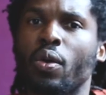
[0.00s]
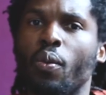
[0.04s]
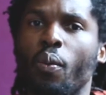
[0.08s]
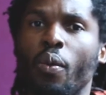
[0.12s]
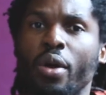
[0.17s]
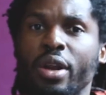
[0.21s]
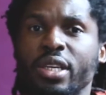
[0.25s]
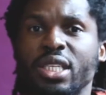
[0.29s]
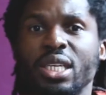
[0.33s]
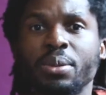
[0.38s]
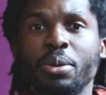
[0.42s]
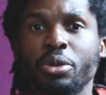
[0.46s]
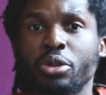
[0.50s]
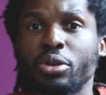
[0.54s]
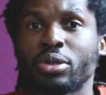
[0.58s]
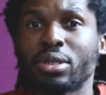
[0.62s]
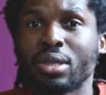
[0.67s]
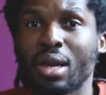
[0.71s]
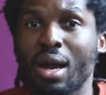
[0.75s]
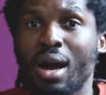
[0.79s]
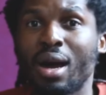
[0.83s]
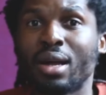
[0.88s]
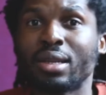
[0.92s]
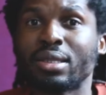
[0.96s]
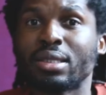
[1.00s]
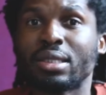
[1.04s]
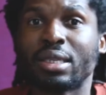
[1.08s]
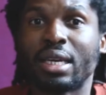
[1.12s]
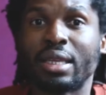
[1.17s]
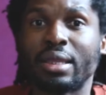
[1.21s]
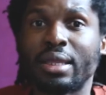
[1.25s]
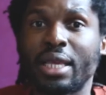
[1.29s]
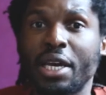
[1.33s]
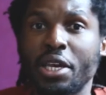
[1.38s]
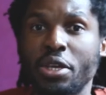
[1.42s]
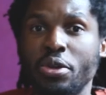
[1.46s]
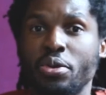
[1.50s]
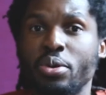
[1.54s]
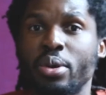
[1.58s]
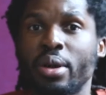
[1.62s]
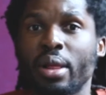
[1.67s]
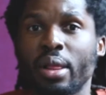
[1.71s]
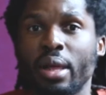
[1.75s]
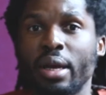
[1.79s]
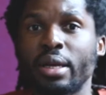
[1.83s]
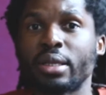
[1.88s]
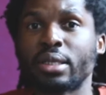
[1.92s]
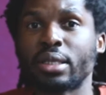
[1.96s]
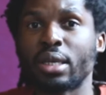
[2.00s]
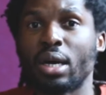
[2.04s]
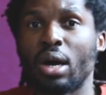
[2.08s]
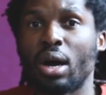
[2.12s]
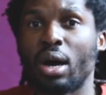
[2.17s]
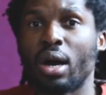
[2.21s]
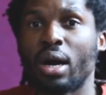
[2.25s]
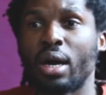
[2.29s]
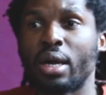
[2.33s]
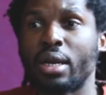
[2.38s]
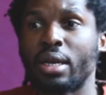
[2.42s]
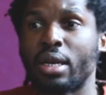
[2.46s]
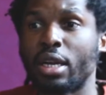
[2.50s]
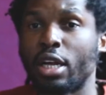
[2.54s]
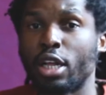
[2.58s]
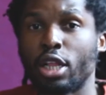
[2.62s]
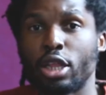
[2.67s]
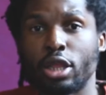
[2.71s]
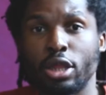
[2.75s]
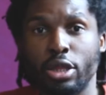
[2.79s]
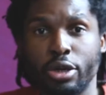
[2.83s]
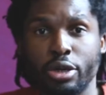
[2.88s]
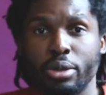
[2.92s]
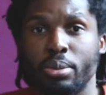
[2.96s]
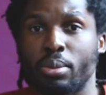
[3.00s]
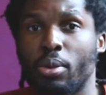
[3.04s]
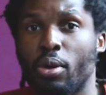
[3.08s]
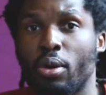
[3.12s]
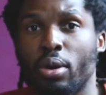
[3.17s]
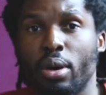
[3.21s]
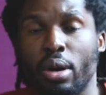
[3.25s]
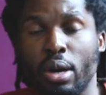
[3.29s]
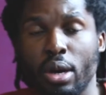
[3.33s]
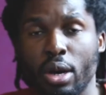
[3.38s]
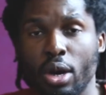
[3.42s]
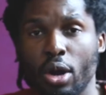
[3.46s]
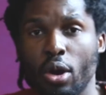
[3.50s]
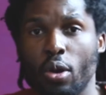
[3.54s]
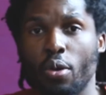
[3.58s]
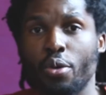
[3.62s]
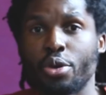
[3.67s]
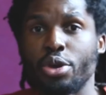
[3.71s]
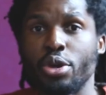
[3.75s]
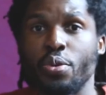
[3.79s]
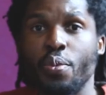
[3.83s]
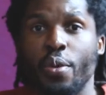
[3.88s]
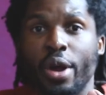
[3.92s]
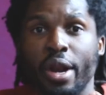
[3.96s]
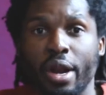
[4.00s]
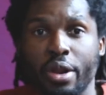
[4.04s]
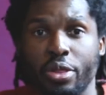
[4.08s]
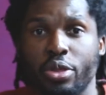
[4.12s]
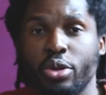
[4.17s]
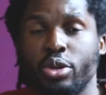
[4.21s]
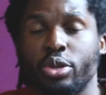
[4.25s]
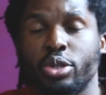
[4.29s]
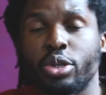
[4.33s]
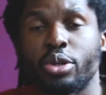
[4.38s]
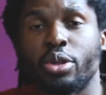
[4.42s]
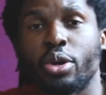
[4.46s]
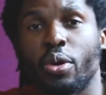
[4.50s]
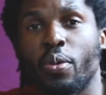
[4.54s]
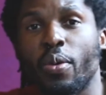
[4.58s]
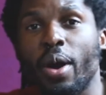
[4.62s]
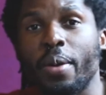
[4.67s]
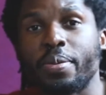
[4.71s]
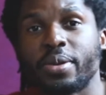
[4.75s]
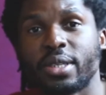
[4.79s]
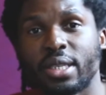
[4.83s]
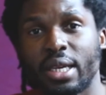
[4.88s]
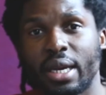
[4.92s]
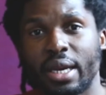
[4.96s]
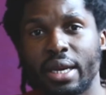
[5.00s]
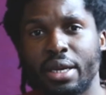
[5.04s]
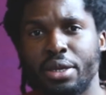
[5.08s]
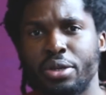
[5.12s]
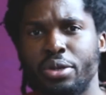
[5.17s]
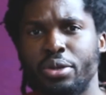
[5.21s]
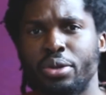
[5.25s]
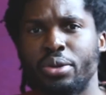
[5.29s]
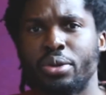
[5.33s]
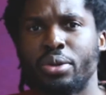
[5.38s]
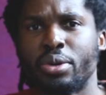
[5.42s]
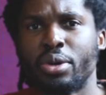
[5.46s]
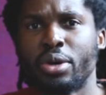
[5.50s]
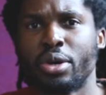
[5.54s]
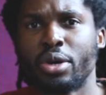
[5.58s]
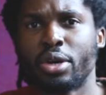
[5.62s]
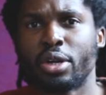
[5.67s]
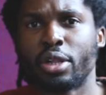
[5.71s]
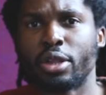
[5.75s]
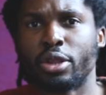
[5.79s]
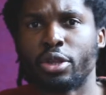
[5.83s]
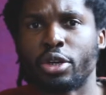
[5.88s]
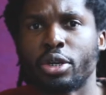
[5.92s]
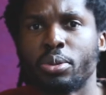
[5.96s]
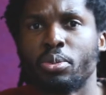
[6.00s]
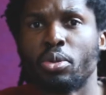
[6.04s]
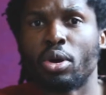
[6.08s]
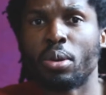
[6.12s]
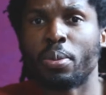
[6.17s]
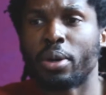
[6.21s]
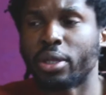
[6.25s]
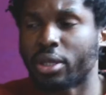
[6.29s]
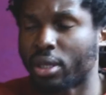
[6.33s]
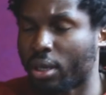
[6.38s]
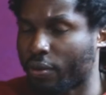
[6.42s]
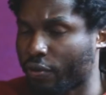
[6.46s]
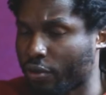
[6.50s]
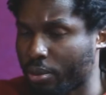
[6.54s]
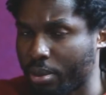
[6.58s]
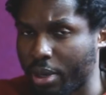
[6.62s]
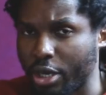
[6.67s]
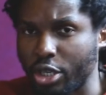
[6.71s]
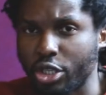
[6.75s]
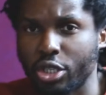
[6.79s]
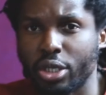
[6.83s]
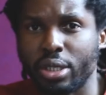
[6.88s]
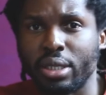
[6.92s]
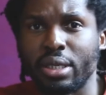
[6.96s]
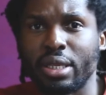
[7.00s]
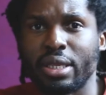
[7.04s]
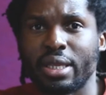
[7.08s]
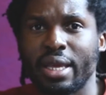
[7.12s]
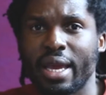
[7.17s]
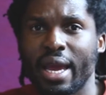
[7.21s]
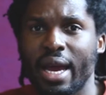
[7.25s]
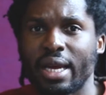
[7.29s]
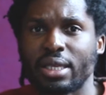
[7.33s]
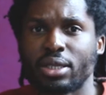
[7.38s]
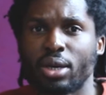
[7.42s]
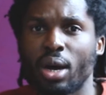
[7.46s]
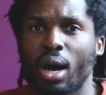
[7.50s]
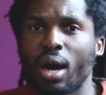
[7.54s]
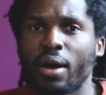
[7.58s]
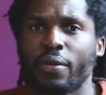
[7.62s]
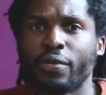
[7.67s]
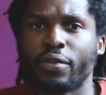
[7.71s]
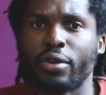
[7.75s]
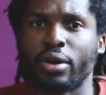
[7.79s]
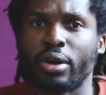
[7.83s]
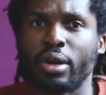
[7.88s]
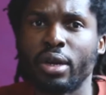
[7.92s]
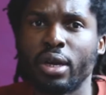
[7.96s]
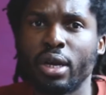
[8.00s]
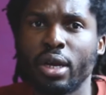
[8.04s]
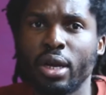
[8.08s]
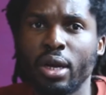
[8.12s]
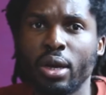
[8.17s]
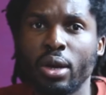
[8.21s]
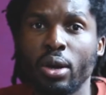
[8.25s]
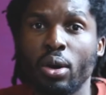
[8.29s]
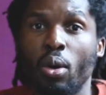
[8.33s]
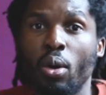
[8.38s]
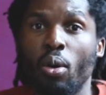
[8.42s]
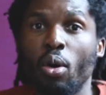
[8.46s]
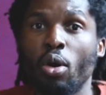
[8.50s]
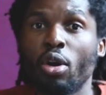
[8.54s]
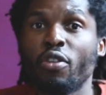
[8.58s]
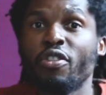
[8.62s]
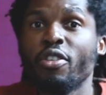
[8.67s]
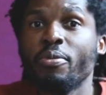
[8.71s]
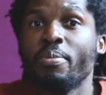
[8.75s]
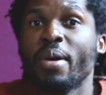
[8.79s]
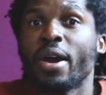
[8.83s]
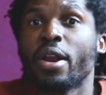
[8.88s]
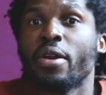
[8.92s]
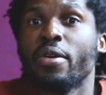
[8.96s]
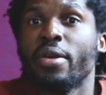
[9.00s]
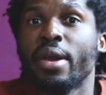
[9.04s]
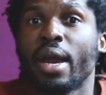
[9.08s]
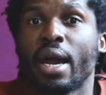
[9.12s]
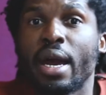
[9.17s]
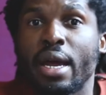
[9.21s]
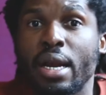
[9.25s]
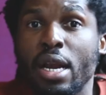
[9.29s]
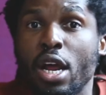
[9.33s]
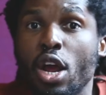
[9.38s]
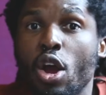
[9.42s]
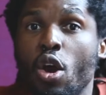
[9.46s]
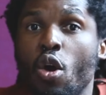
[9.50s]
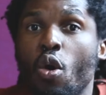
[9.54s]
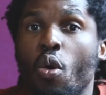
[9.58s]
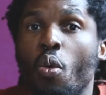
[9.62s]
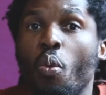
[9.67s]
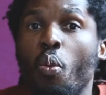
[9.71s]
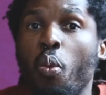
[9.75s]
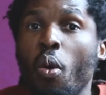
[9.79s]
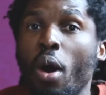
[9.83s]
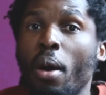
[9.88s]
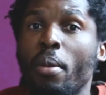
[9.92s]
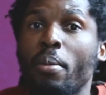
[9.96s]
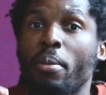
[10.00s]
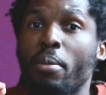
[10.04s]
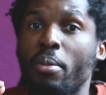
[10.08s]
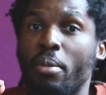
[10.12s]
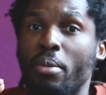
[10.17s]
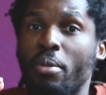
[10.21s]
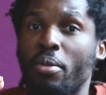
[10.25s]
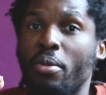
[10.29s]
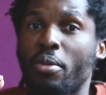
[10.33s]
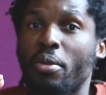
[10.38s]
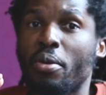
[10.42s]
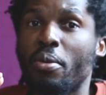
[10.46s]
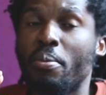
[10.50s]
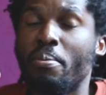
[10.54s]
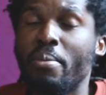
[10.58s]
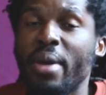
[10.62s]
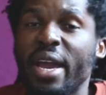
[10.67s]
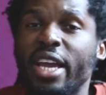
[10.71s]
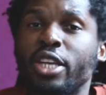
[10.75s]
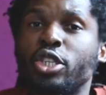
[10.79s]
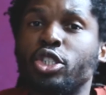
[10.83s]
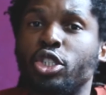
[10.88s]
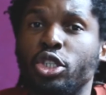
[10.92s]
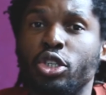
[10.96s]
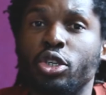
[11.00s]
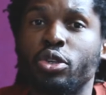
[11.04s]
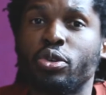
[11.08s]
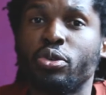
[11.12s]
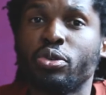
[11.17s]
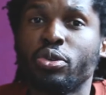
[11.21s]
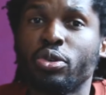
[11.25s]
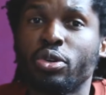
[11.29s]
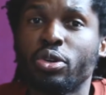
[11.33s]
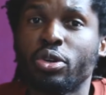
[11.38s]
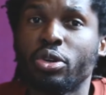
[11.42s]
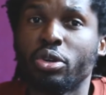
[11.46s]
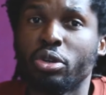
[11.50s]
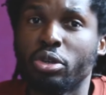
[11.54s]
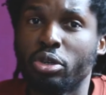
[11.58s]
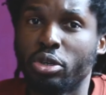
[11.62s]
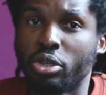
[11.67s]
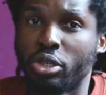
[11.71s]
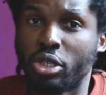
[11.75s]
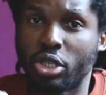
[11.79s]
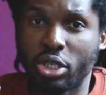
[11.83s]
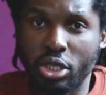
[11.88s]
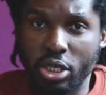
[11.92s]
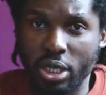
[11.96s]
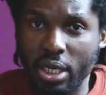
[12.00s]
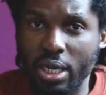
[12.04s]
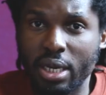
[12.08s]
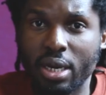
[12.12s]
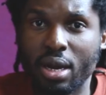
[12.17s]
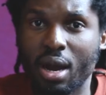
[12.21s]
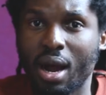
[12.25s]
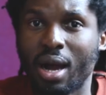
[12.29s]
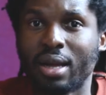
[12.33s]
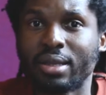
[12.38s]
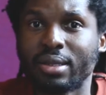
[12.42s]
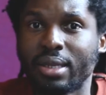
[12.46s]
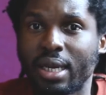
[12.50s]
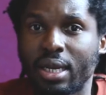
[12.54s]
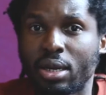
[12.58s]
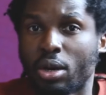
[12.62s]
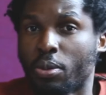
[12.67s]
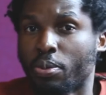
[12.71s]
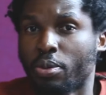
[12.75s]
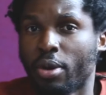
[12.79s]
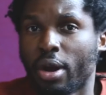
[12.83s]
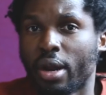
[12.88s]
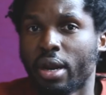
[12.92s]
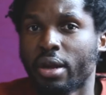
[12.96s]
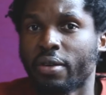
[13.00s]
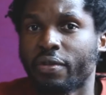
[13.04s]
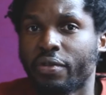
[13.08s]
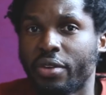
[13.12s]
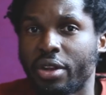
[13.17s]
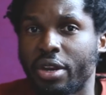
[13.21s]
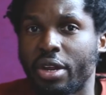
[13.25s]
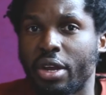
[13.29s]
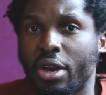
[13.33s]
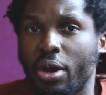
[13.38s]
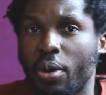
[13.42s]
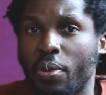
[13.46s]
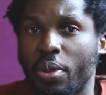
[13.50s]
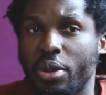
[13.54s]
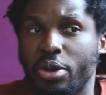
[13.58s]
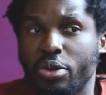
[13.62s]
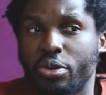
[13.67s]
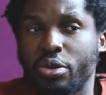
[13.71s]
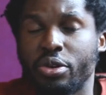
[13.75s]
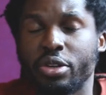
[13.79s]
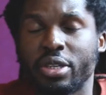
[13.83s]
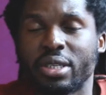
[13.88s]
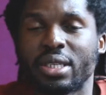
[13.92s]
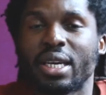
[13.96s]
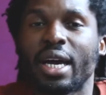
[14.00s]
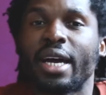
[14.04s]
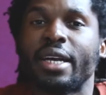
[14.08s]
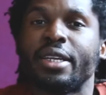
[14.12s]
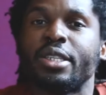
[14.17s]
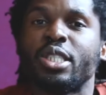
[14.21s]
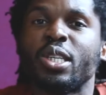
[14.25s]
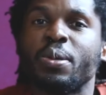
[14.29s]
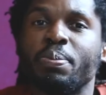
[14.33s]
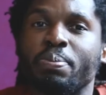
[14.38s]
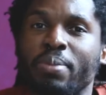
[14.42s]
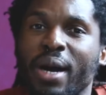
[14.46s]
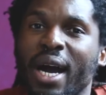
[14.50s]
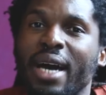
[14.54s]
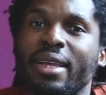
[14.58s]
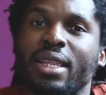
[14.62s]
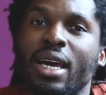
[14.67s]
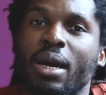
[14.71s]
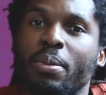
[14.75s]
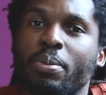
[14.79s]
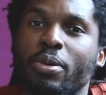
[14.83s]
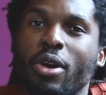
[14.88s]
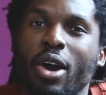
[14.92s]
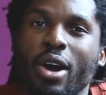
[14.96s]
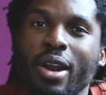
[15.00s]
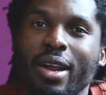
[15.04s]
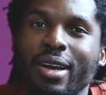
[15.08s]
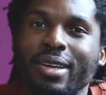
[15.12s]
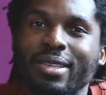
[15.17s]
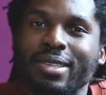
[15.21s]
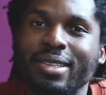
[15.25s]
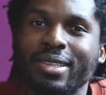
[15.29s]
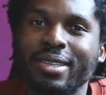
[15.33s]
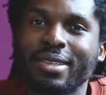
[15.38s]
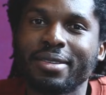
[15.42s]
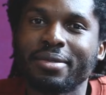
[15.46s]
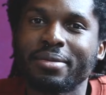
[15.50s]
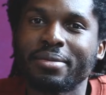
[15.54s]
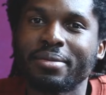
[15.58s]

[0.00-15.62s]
What is it about those content that you clicked on learn more or you went to their website and you learned more about the information they had to offer? Or even better yet, what made you see a content or product video and then you decide to buy that product?